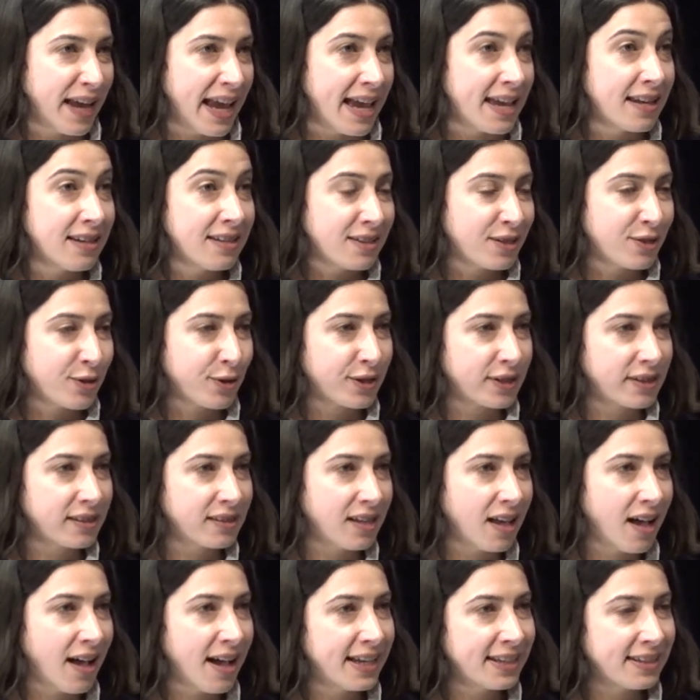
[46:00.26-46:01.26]
ended or
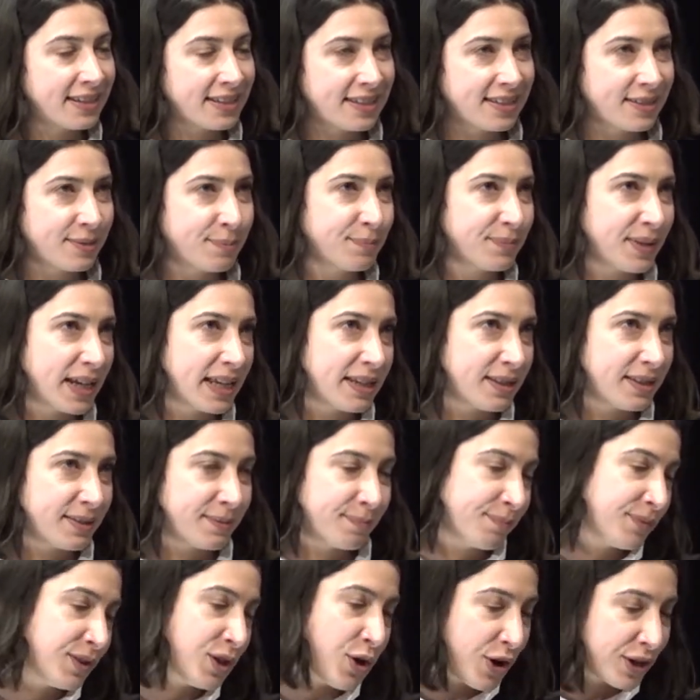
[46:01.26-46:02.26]
declined, it's it's
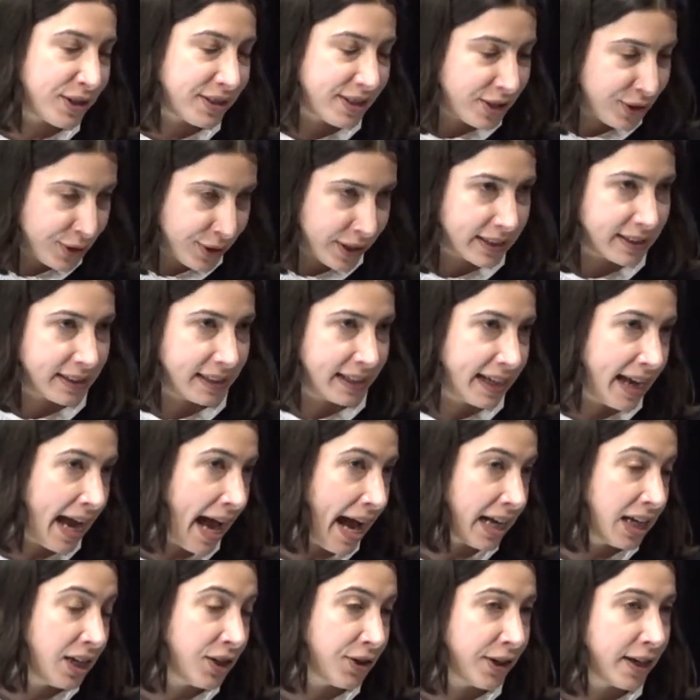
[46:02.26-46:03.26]
not strictly
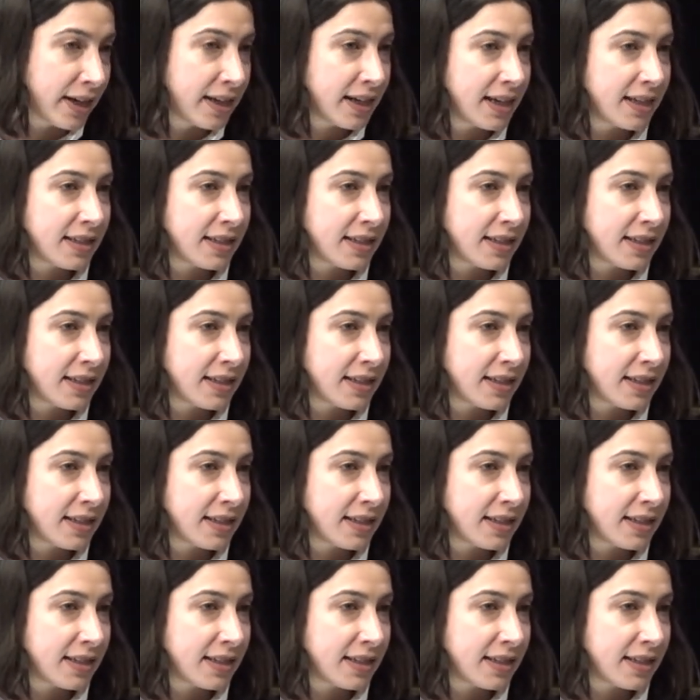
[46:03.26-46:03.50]
accurate.